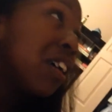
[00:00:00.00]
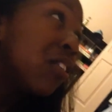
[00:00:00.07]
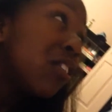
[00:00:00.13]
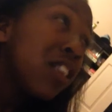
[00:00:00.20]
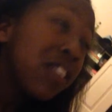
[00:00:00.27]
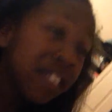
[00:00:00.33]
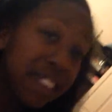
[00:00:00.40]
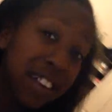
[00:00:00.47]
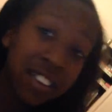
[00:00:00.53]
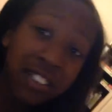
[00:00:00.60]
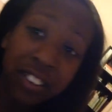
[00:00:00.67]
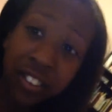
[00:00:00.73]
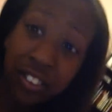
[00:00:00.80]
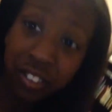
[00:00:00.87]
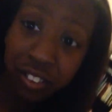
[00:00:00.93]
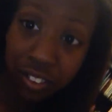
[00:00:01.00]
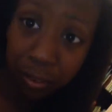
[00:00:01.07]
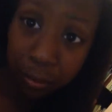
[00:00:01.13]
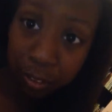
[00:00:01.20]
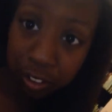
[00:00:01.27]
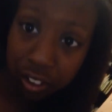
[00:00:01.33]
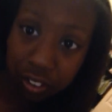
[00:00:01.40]
I'm trying to think of other
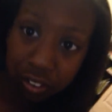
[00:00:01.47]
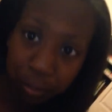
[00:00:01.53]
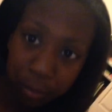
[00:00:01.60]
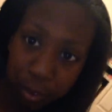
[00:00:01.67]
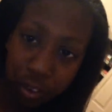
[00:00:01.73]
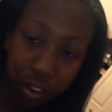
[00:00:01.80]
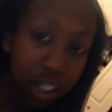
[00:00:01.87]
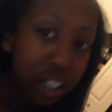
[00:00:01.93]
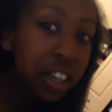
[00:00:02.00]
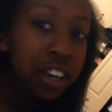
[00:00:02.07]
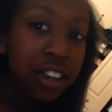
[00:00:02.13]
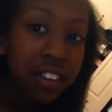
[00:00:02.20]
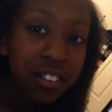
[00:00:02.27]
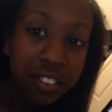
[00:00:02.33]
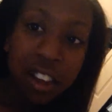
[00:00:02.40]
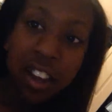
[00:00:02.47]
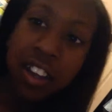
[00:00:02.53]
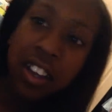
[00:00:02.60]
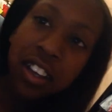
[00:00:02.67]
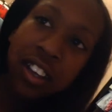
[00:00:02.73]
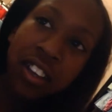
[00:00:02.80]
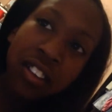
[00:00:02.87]
subjects, I'm sorry.
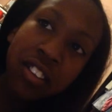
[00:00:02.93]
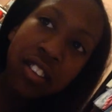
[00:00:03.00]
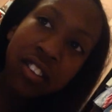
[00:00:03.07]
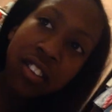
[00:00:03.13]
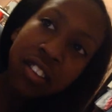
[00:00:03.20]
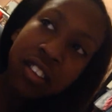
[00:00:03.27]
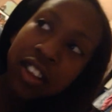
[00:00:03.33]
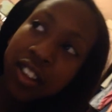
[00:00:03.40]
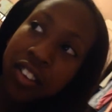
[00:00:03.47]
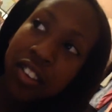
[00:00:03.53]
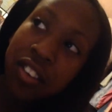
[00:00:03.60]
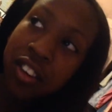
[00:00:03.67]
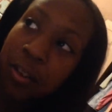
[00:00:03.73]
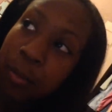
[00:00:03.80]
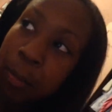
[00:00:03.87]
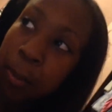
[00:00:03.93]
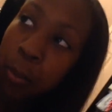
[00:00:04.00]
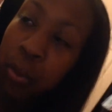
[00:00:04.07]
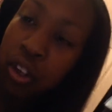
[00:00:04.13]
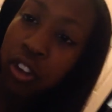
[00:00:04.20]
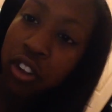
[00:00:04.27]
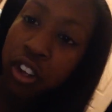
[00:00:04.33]
Science and stuff, but
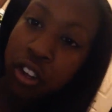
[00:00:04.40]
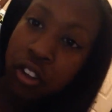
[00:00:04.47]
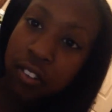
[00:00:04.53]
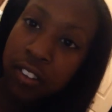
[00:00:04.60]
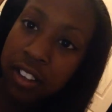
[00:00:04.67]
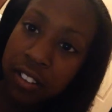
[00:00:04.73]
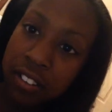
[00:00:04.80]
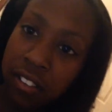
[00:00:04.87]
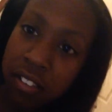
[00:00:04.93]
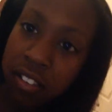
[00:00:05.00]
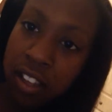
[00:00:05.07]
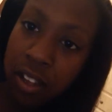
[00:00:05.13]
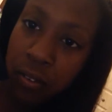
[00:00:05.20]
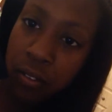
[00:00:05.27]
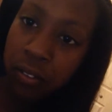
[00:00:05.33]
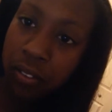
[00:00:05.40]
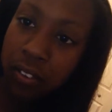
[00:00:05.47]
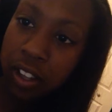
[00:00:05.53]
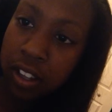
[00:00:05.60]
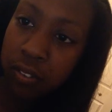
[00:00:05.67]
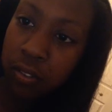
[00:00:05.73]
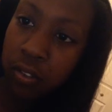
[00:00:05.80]
when you get like to 7th
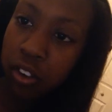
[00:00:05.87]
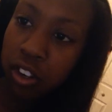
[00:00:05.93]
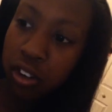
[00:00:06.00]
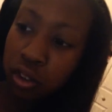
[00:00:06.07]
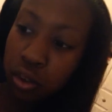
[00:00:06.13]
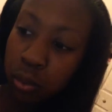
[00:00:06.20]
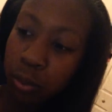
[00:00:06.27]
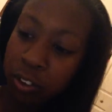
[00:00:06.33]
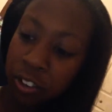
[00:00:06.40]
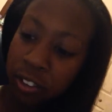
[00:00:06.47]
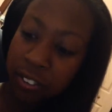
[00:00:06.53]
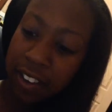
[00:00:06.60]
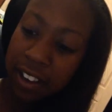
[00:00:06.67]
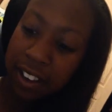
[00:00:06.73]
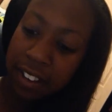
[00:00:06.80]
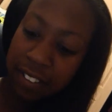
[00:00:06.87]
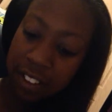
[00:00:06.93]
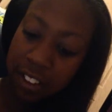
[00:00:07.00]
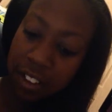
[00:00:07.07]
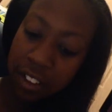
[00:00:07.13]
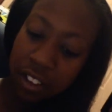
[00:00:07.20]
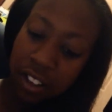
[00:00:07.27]
and 8th grade, you switch a lot. And
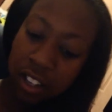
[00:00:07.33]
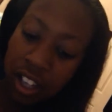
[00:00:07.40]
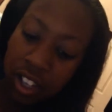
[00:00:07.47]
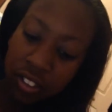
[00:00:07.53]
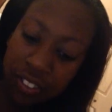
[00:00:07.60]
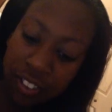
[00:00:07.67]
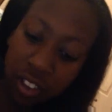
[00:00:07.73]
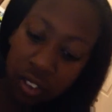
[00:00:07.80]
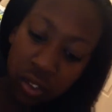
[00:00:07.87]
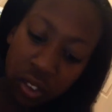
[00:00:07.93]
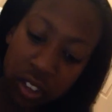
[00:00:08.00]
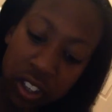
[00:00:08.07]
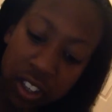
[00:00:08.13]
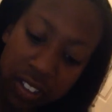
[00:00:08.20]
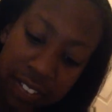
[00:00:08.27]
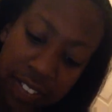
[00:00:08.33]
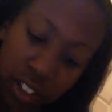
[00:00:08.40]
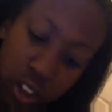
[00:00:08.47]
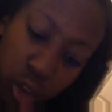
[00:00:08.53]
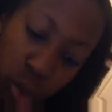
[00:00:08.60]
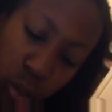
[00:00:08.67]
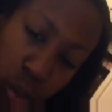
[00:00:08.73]
then 6th grade, I
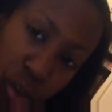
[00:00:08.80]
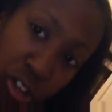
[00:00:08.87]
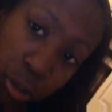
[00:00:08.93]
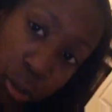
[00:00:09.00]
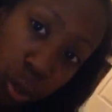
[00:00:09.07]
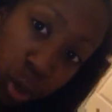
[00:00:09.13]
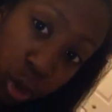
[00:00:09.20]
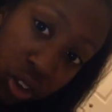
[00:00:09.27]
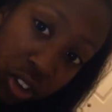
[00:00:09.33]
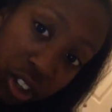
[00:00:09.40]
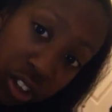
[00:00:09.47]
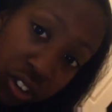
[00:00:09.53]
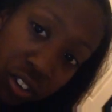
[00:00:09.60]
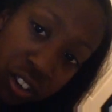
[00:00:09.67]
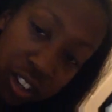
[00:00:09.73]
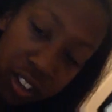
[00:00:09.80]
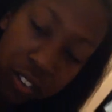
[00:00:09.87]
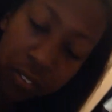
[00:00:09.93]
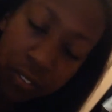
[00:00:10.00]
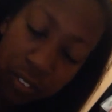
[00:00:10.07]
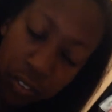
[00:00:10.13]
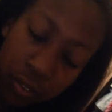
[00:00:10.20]
think you switch more than you did
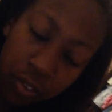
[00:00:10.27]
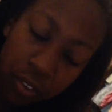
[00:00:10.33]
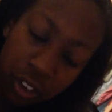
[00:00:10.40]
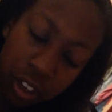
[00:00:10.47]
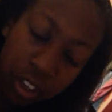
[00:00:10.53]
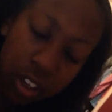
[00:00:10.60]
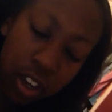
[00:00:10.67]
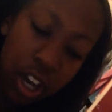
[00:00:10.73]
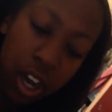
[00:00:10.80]
in 5th grade.